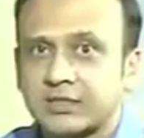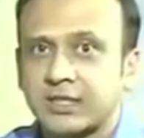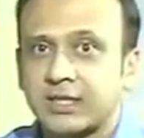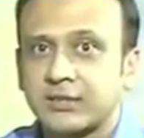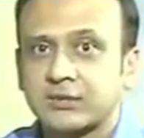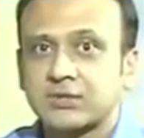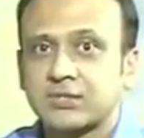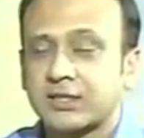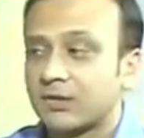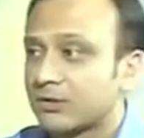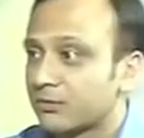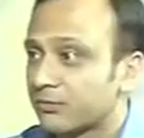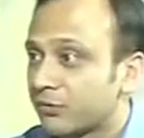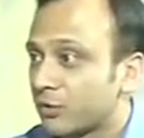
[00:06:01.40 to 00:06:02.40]
I could sit
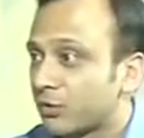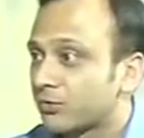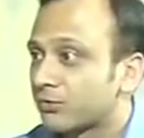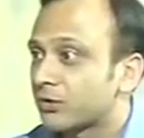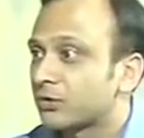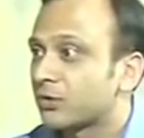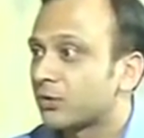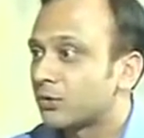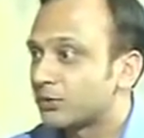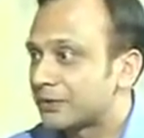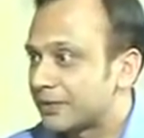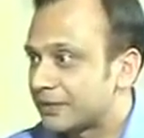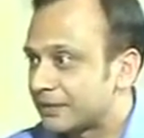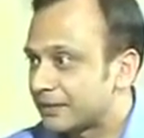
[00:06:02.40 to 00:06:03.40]
on the floor for the whole
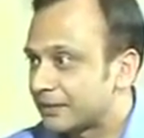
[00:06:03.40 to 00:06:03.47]
day.